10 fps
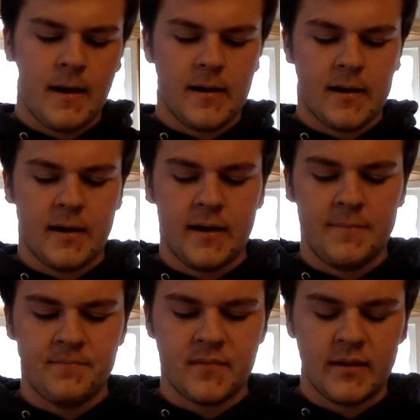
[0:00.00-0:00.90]

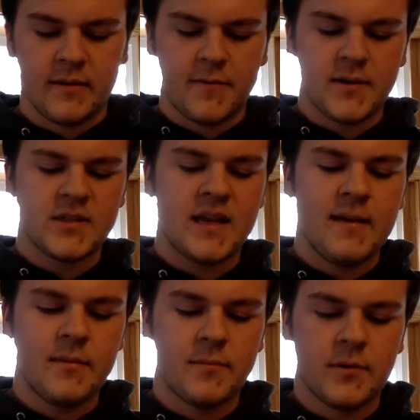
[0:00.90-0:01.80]
Um, the first
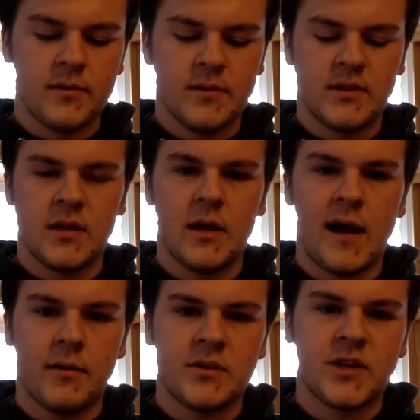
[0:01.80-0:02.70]
game, the Bruins
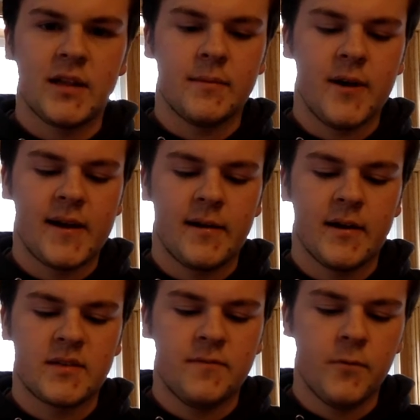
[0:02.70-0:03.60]
outshot the
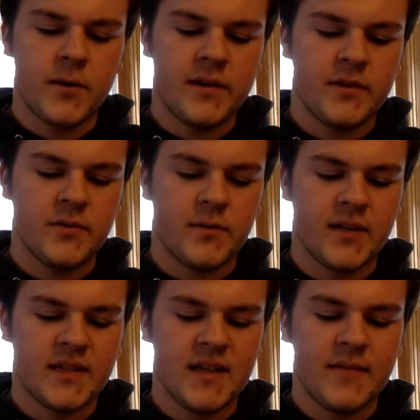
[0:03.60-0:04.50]
Blackhawks 40 to
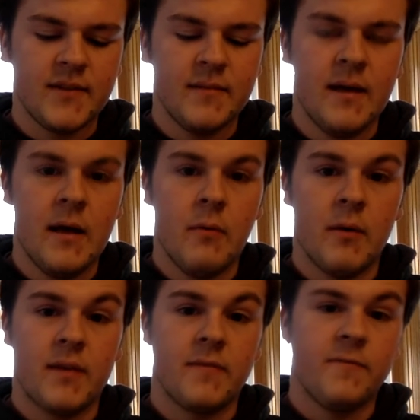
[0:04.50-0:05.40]
27.
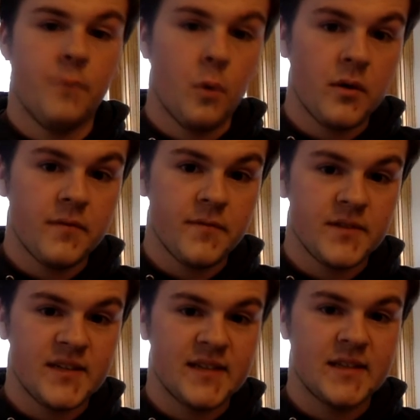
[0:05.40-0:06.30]
Went four for
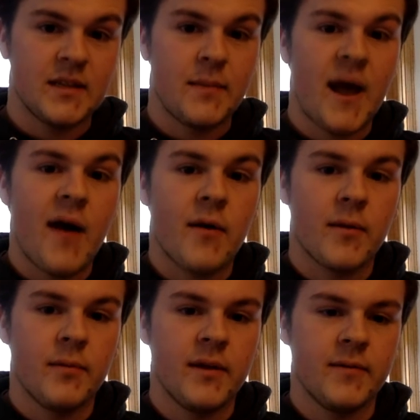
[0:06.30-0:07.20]
six on the
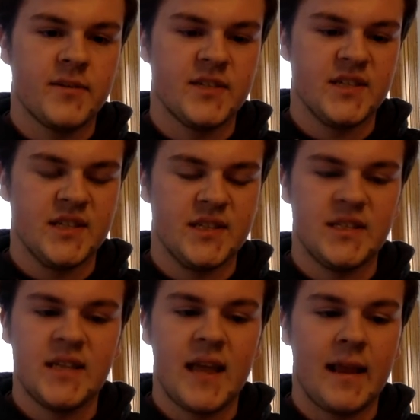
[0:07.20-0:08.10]
power play, which is
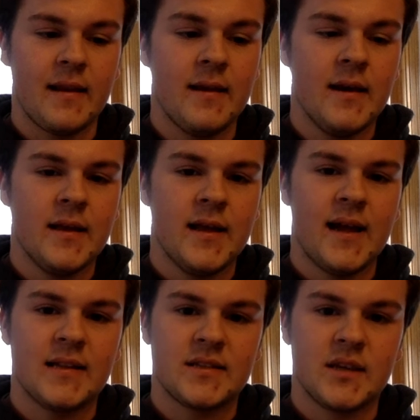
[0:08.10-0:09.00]
insane.
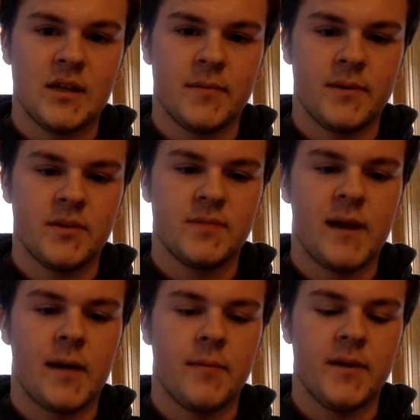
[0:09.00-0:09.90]
That is good. The Bruins
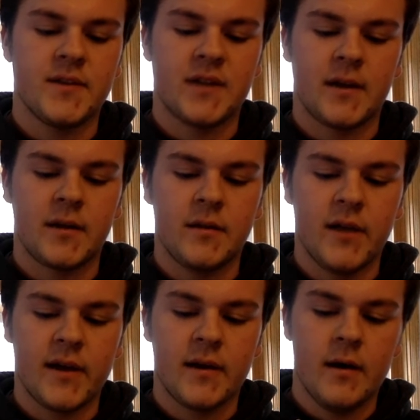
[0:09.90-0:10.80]
power play is starting to
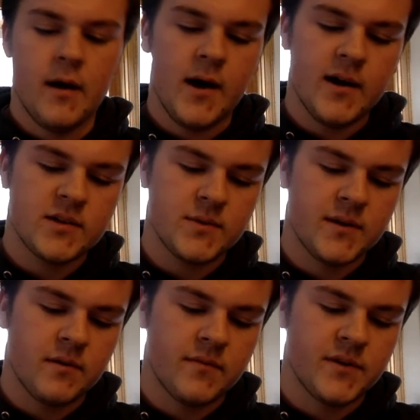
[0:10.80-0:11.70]
click. Hawks
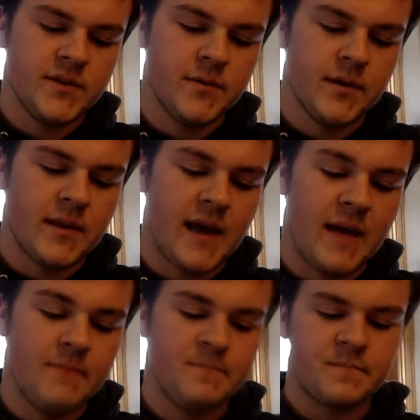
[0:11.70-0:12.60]
went over two on
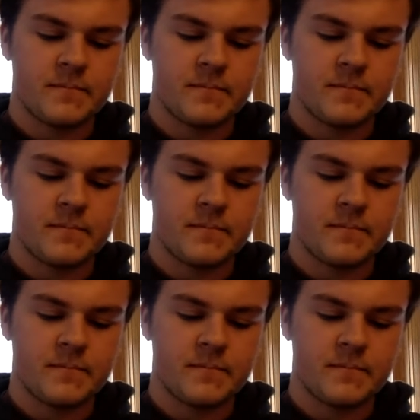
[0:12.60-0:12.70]
that.